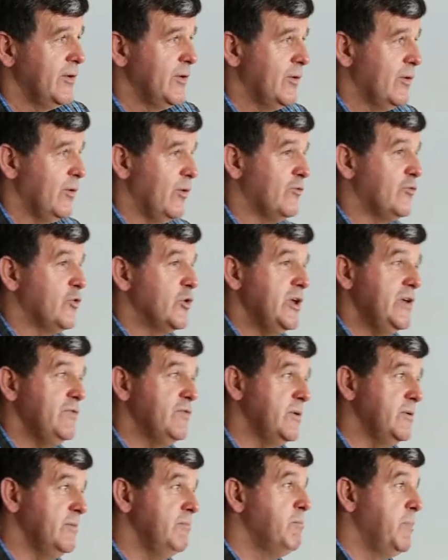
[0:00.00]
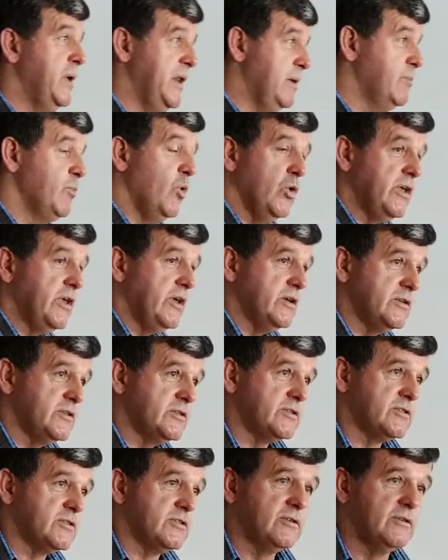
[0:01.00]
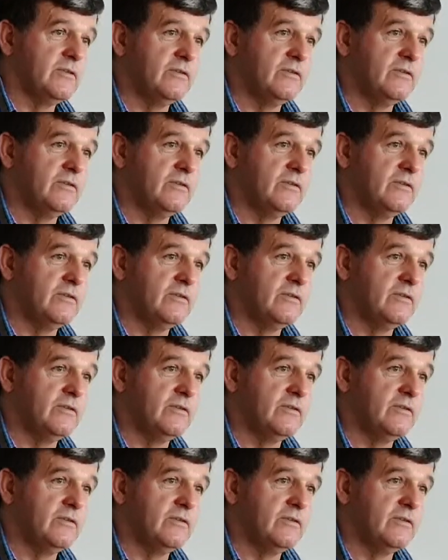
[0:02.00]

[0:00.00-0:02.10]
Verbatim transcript: or for even many more years,